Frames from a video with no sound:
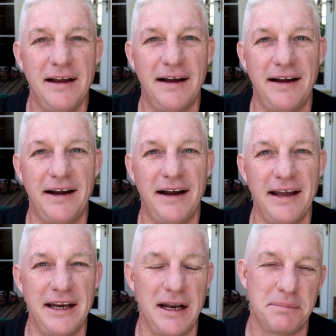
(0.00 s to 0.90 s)
Uh,
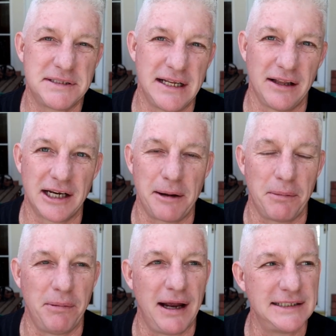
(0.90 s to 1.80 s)
I ended up stealing a
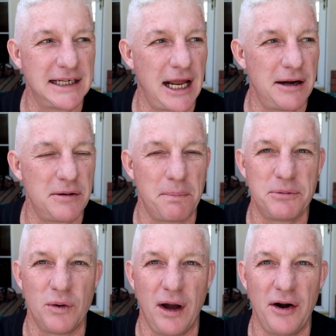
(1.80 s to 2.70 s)
couple blinds. I got it up
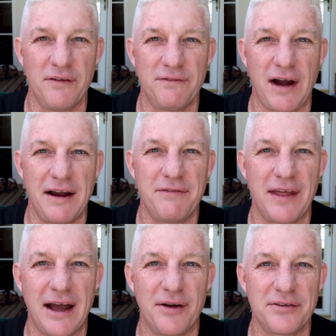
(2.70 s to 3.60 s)
to one hundred five
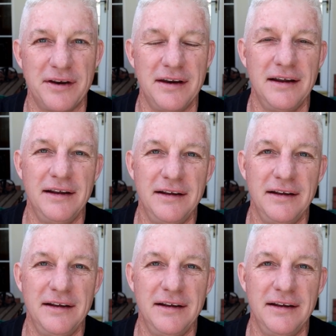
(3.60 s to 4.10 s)
thousand.